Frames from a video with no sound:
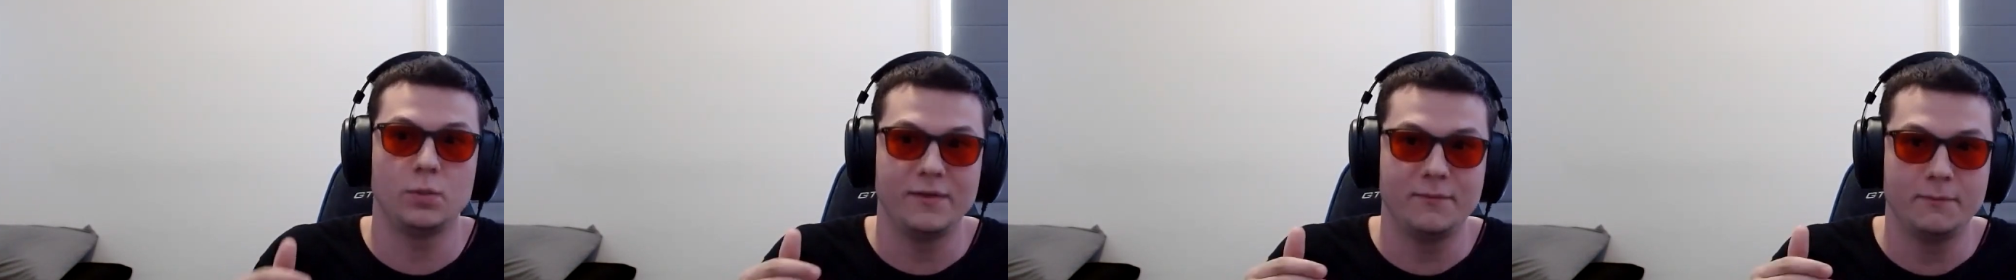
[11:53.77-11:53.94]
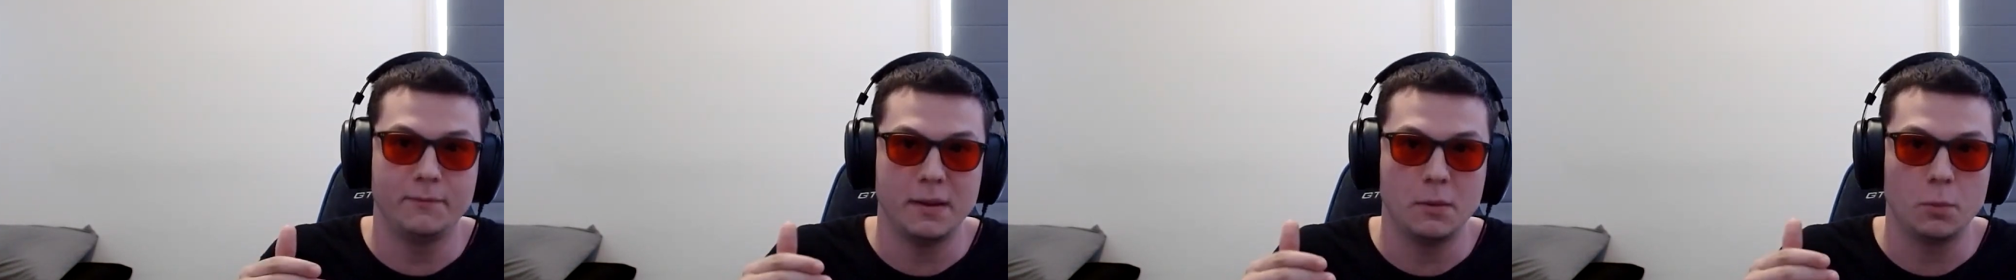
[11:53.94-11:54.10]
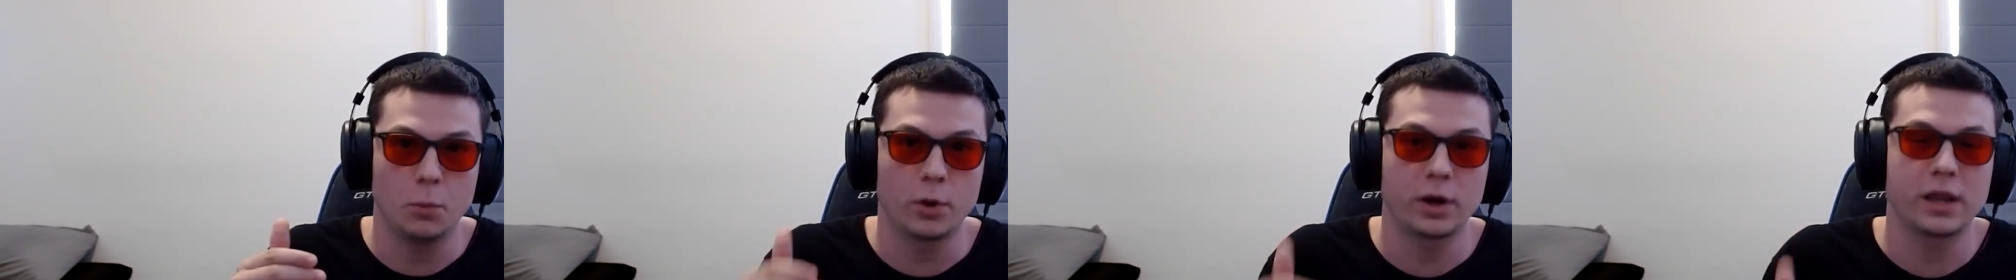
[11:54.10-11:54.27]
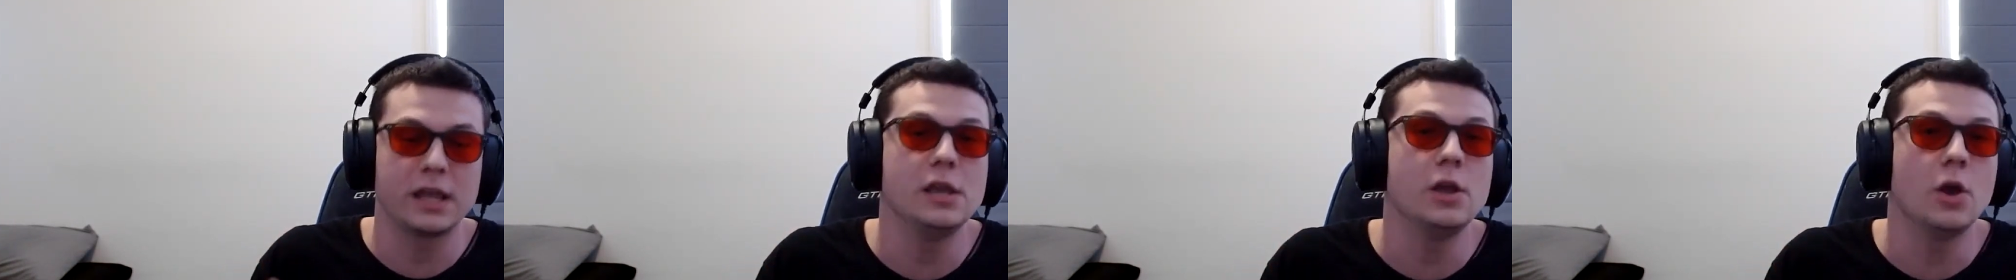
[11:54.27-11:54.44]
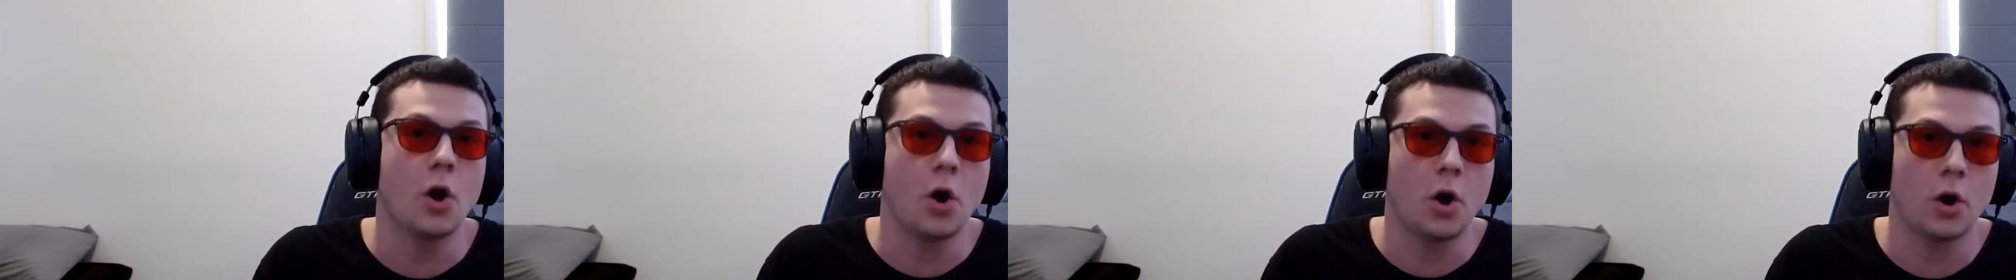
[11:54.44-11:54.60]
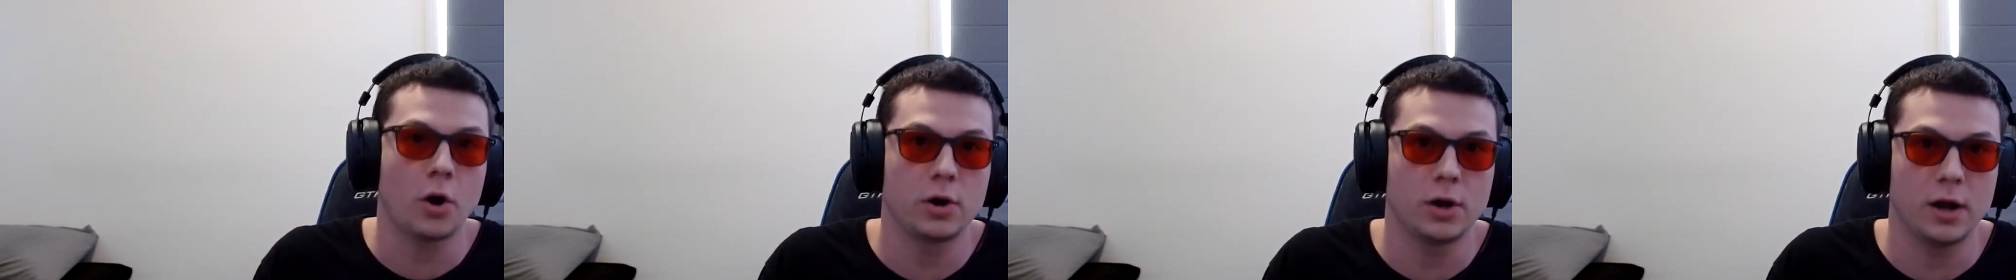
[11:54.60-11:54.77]
We've been working
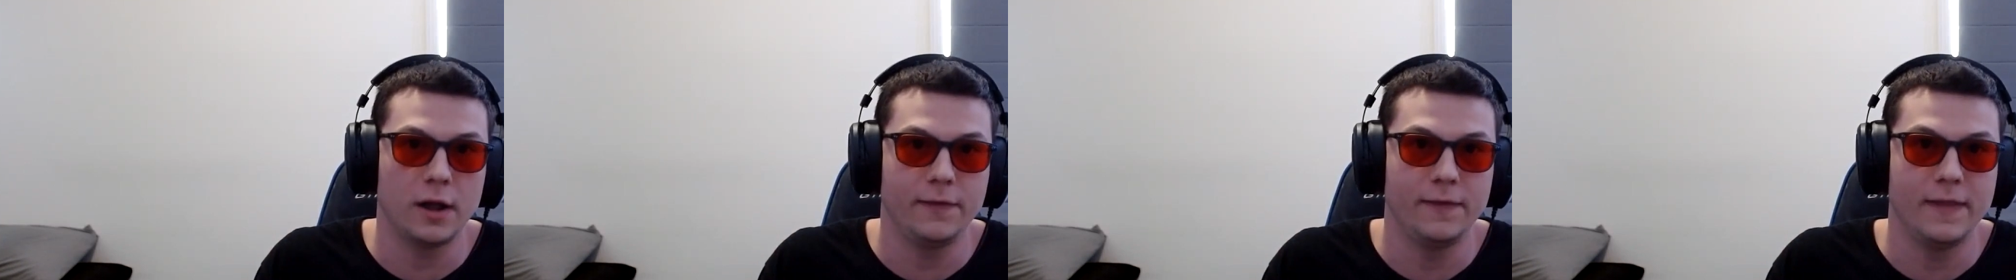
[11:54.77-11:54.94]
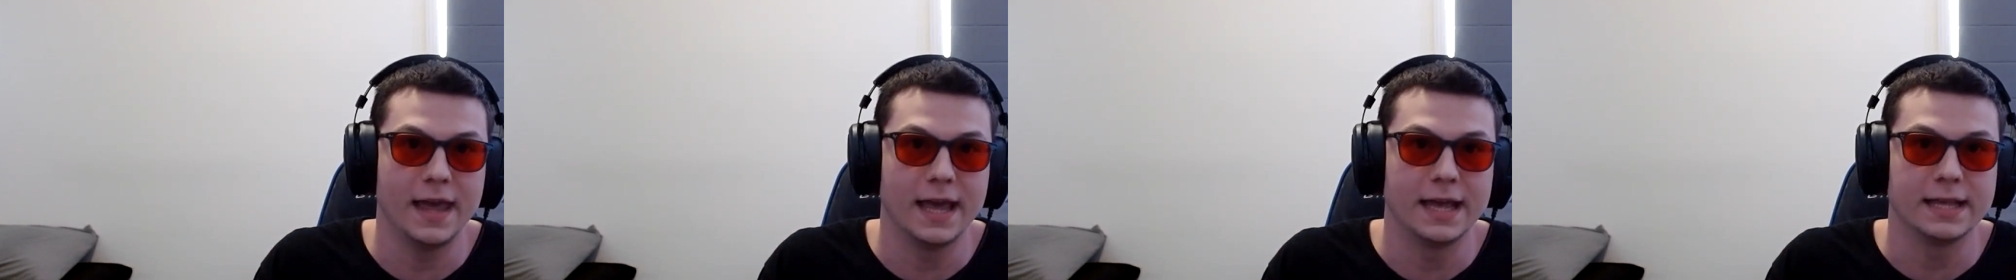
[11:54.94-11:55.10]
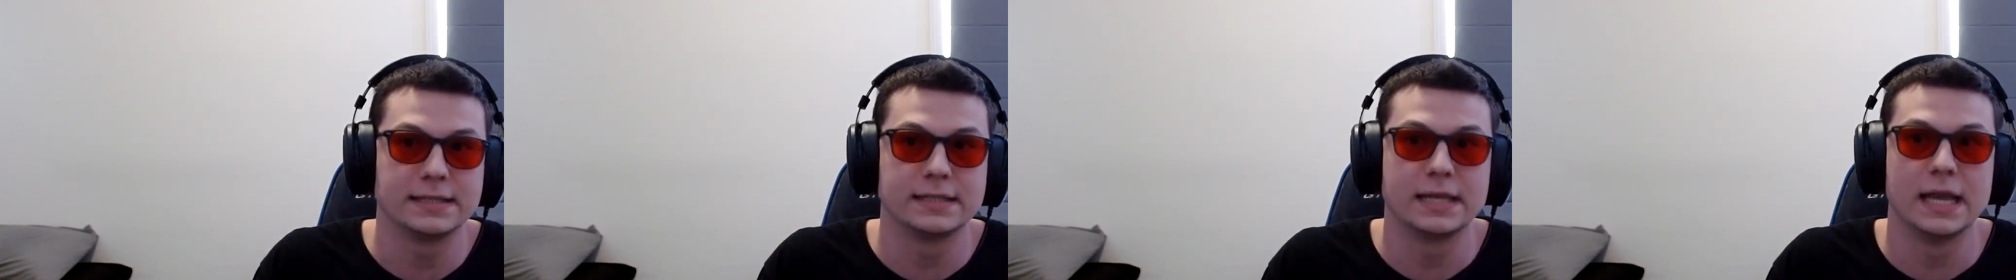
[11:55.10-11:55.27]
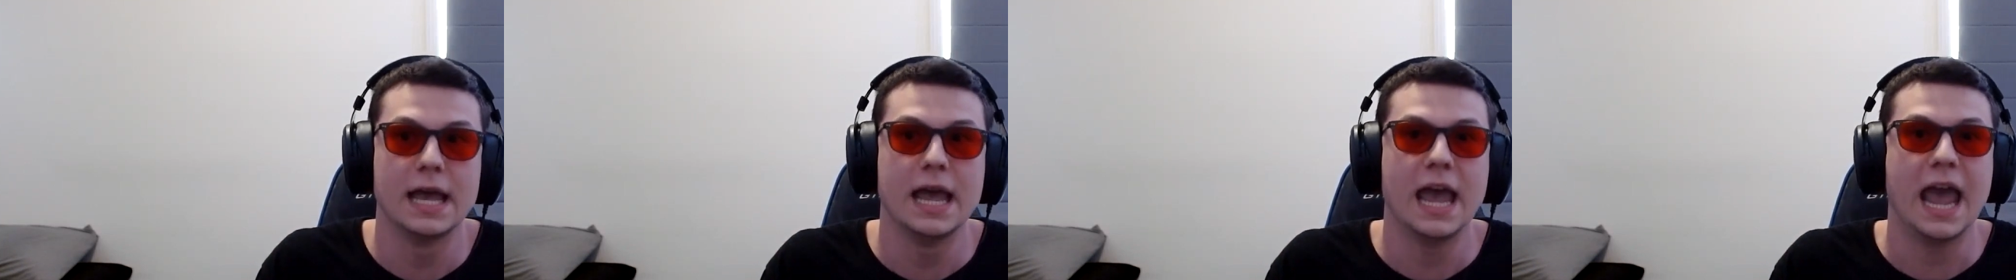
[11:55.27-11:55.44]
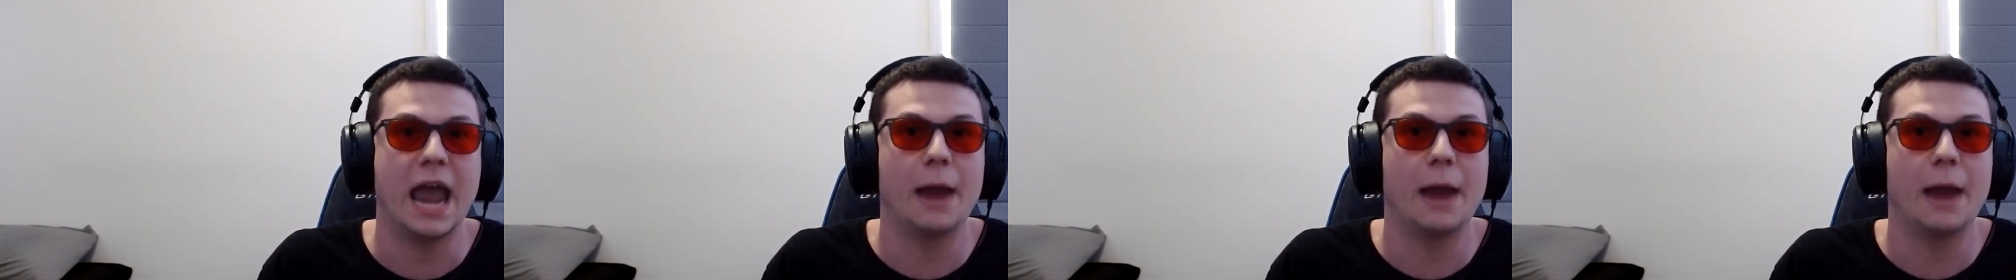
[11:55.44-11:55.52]
hard on this,